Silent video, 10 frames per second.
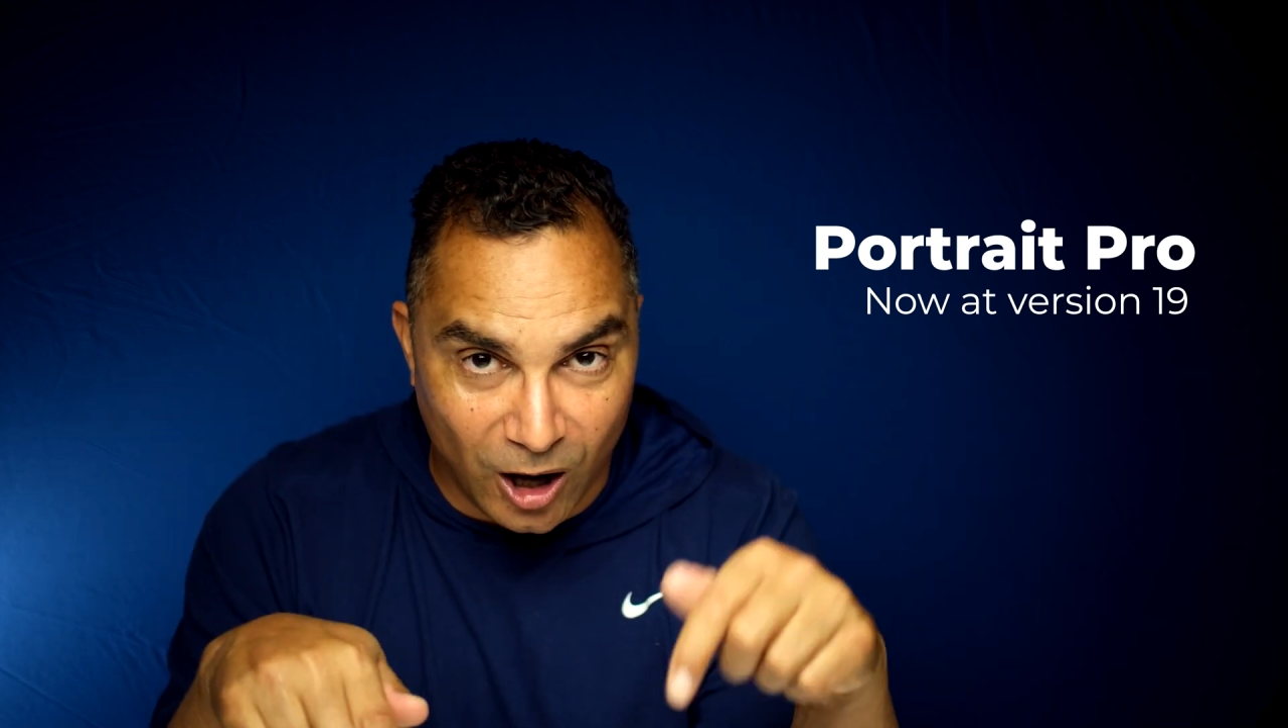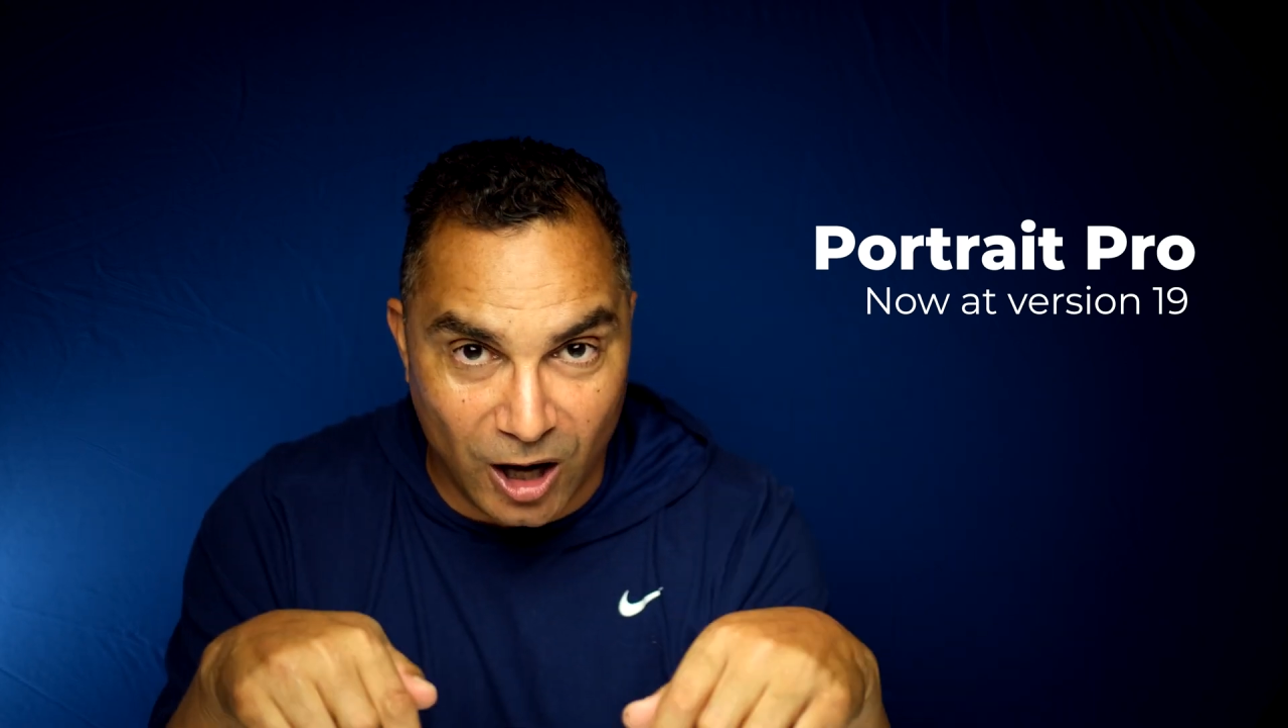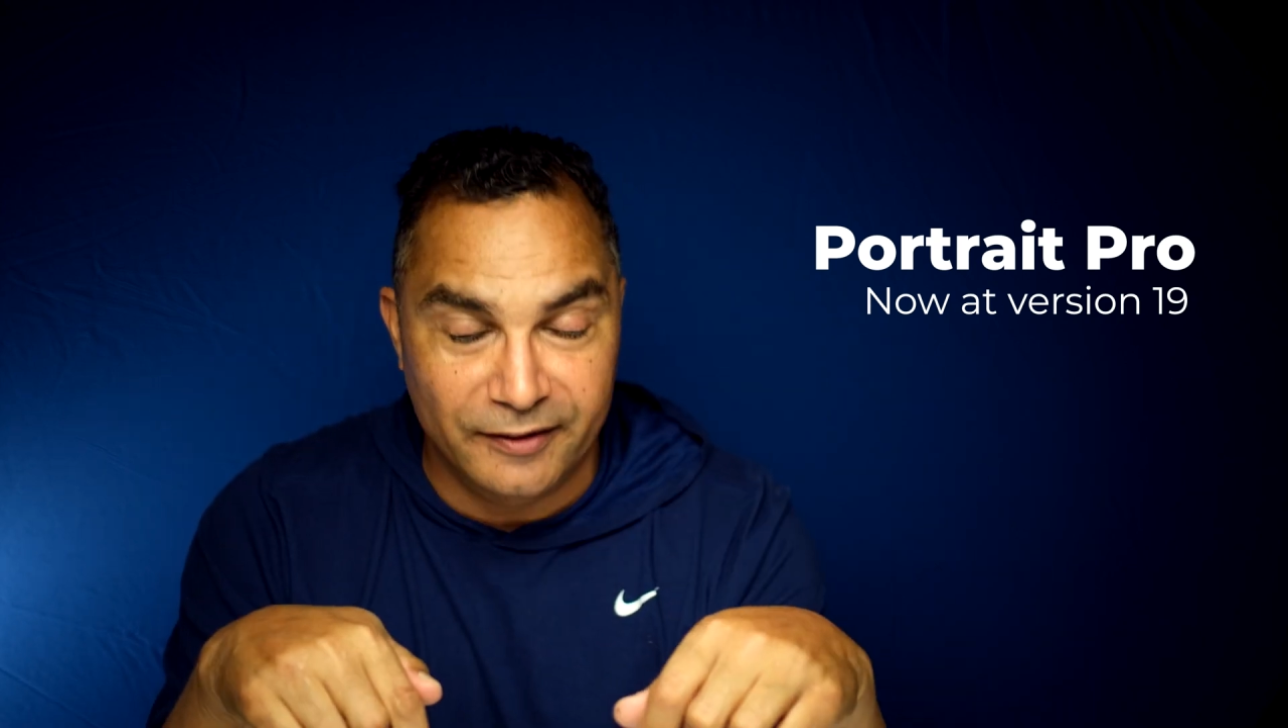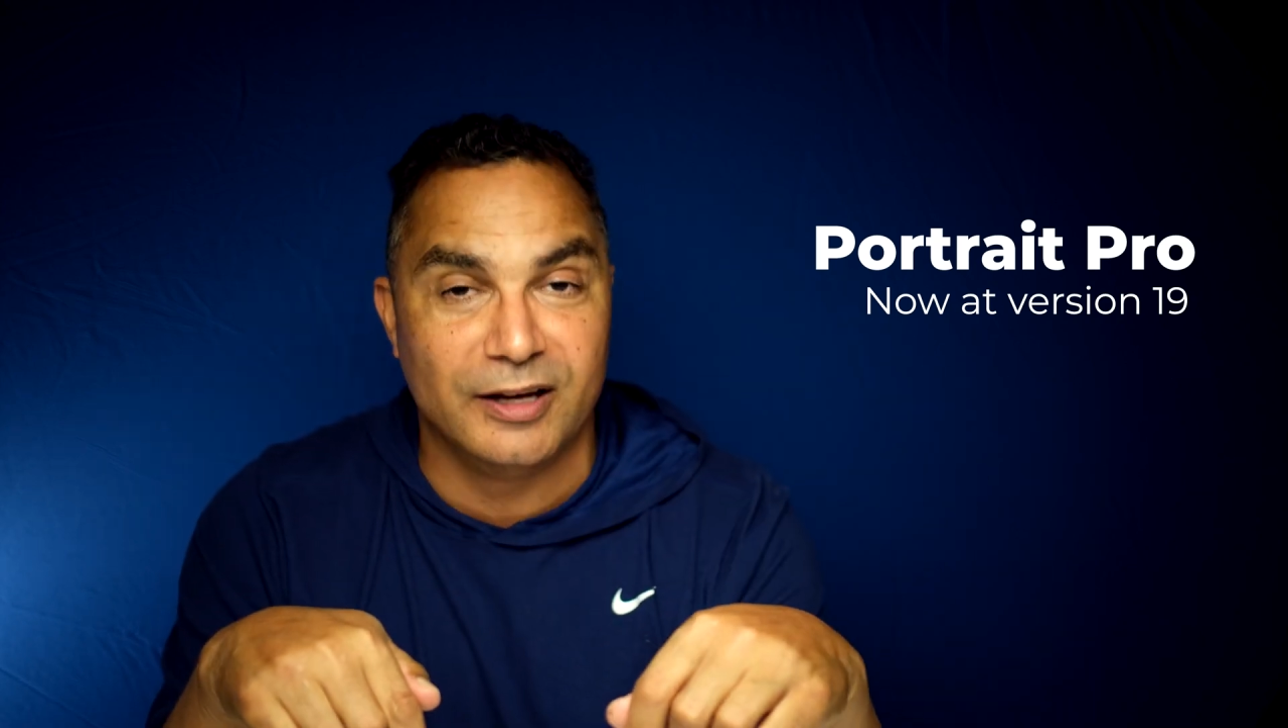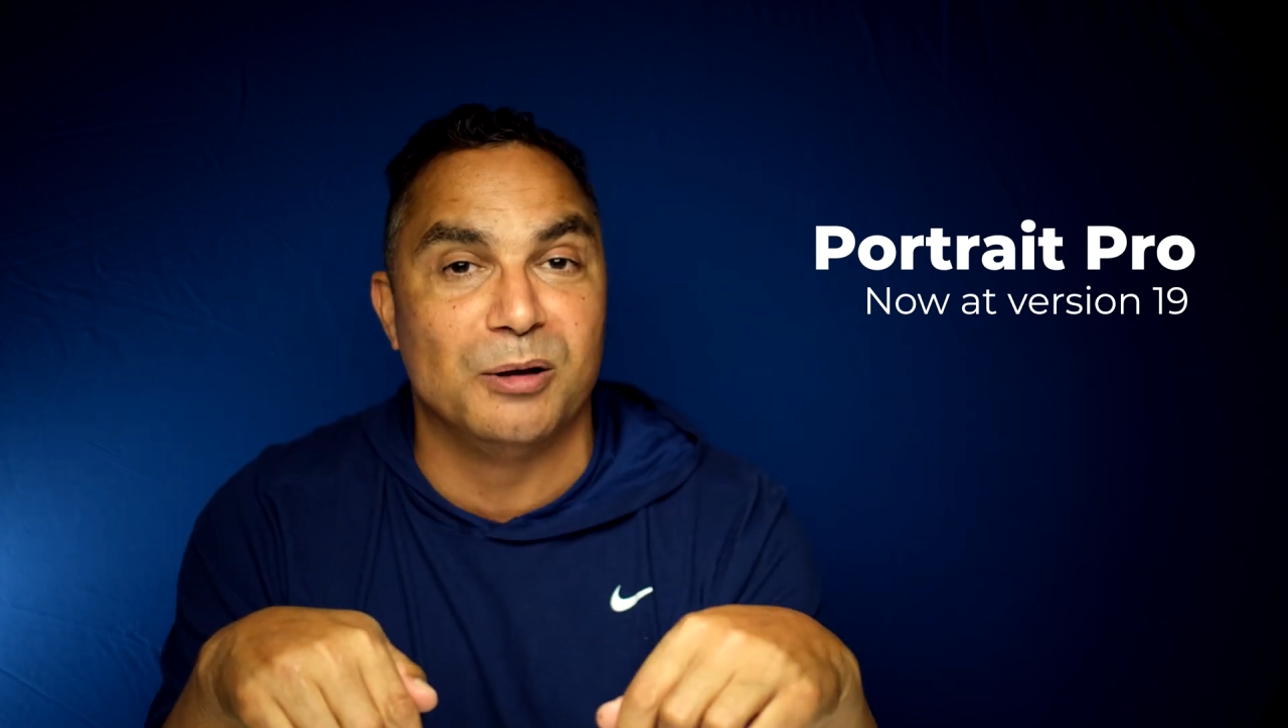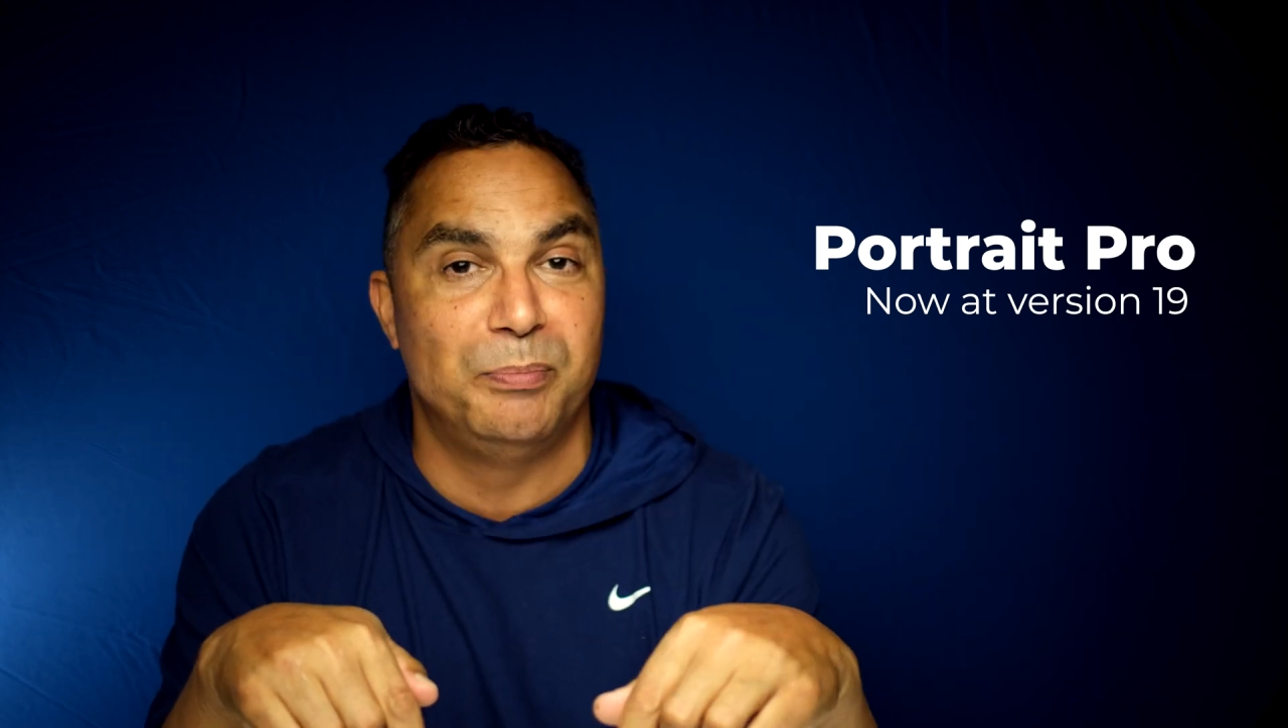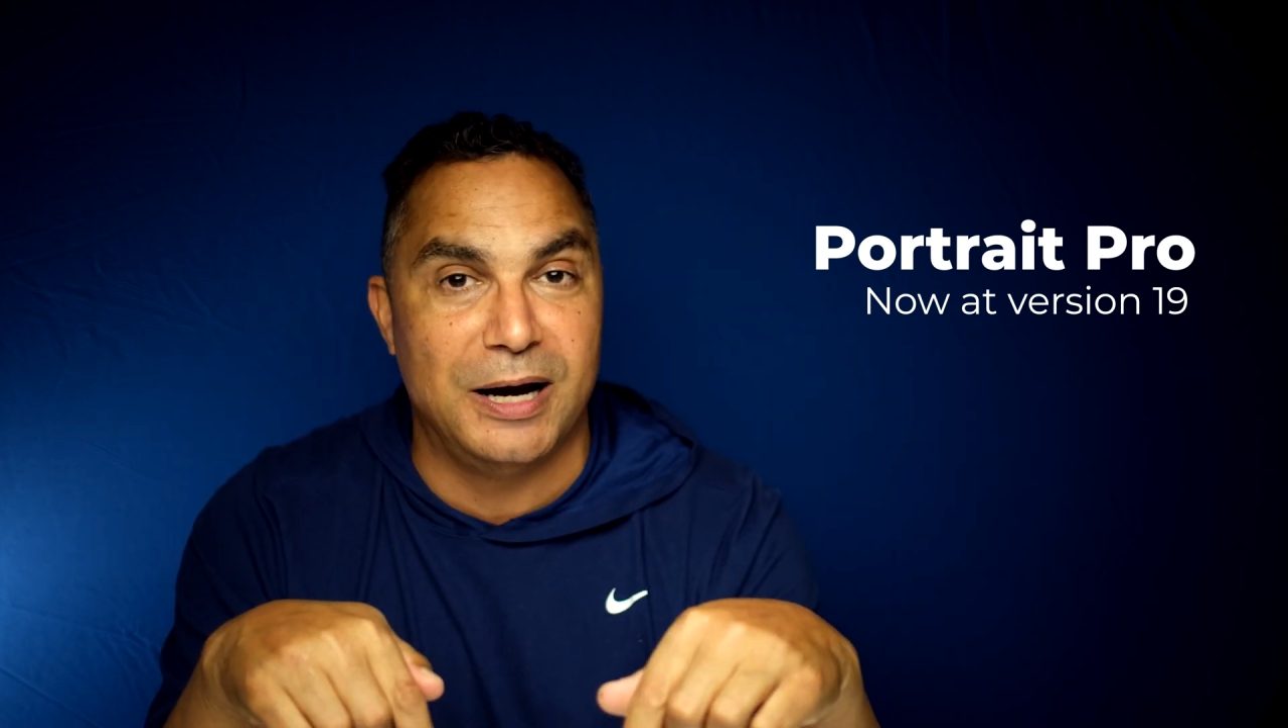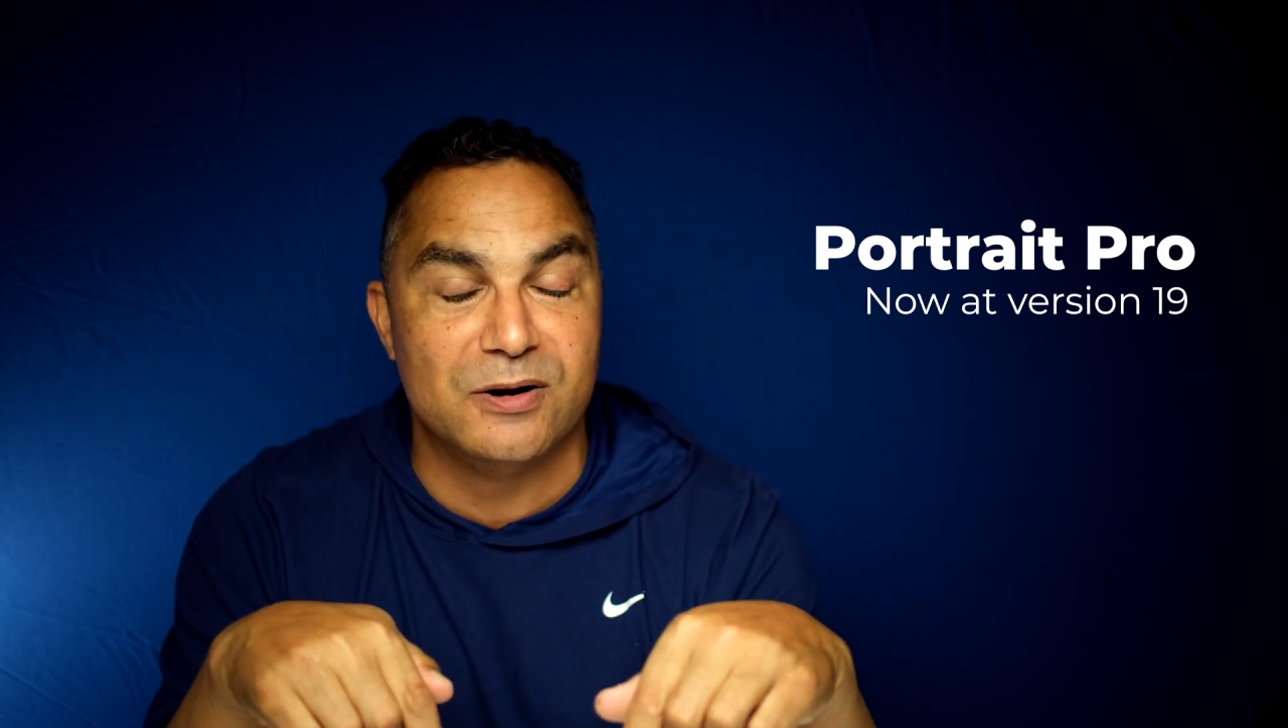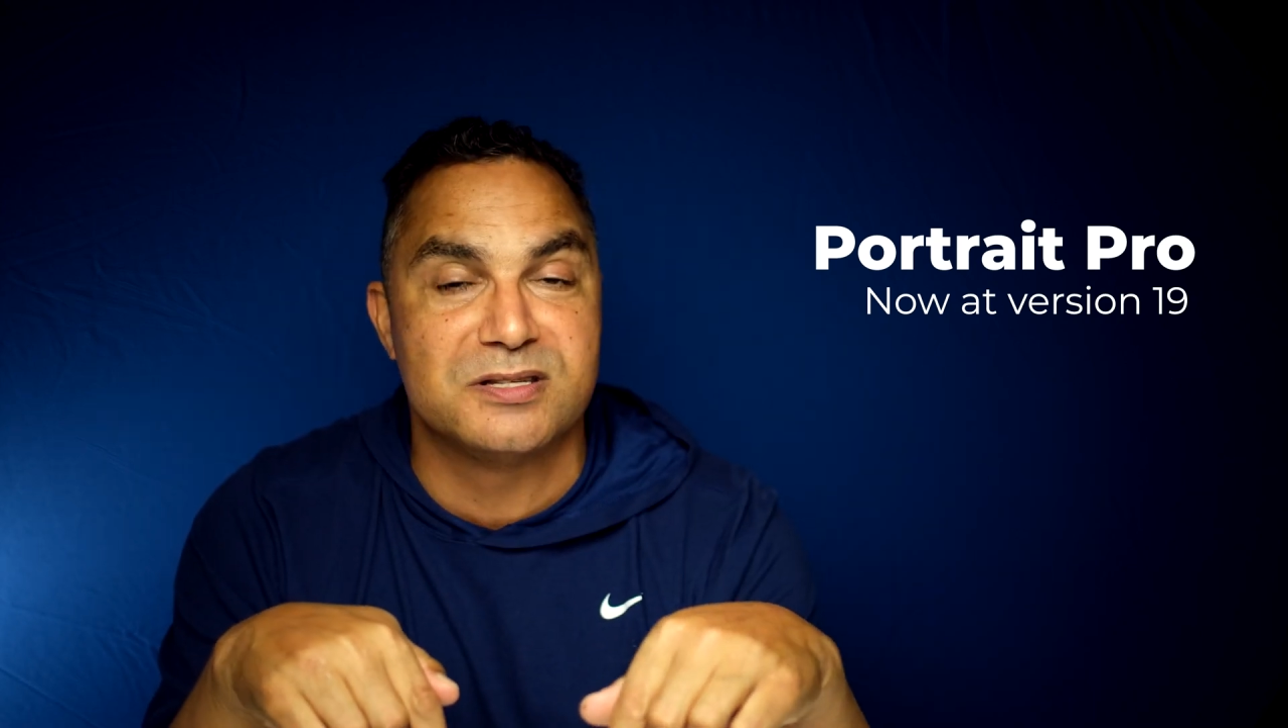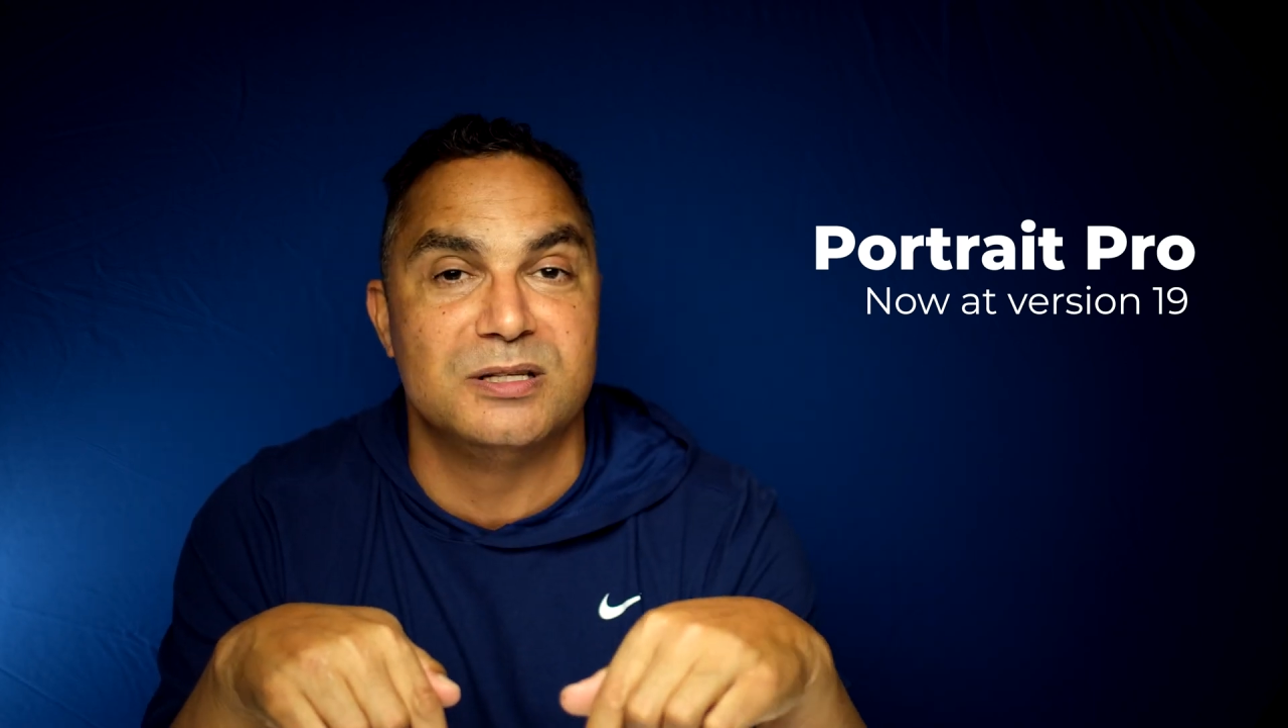on the
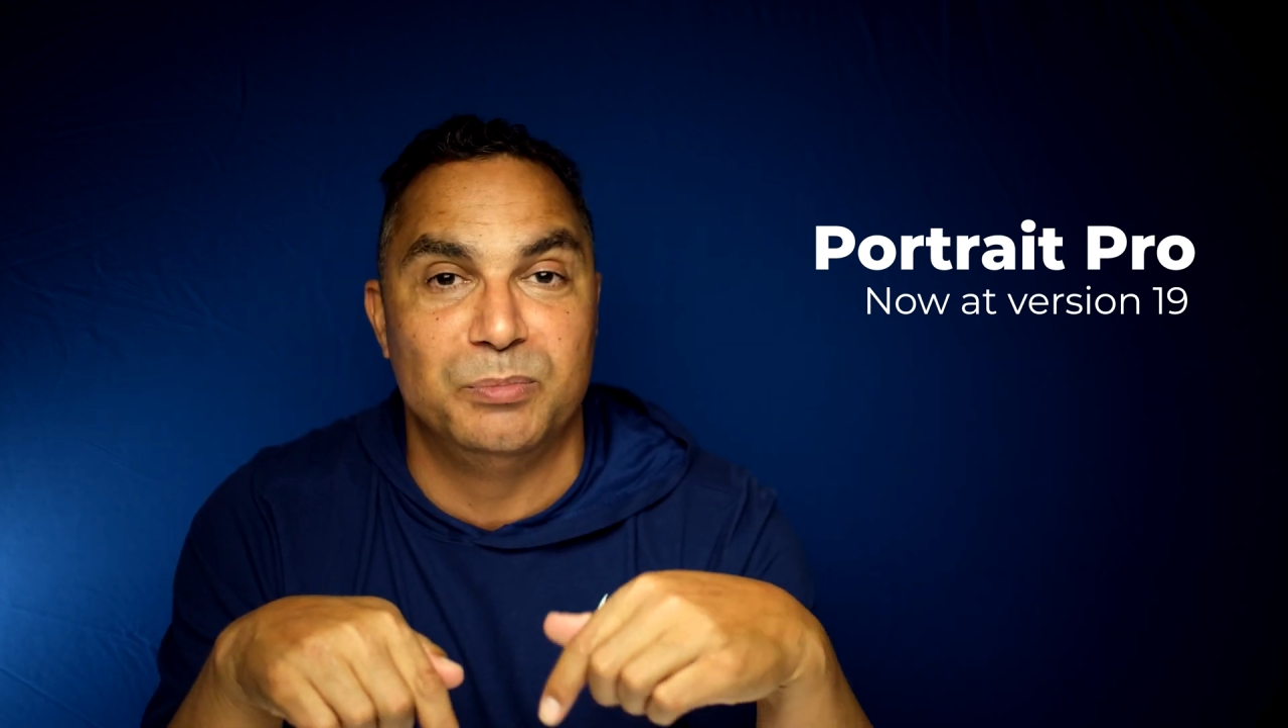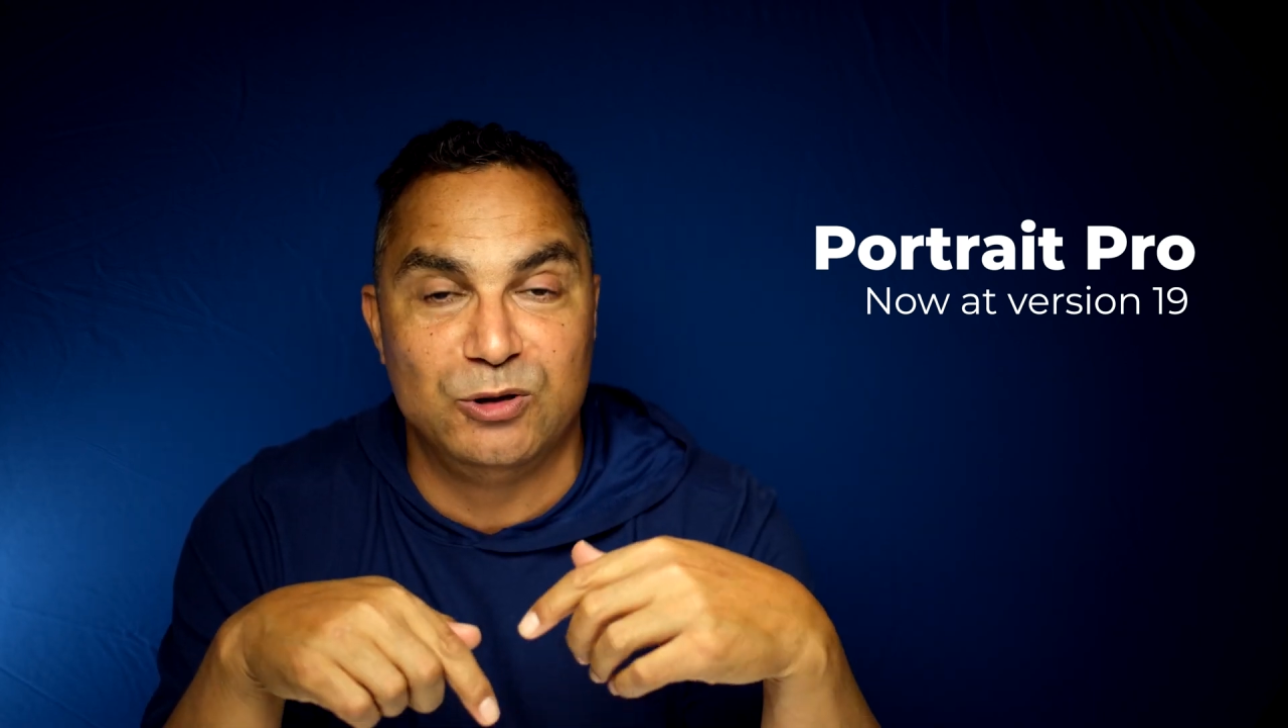comparison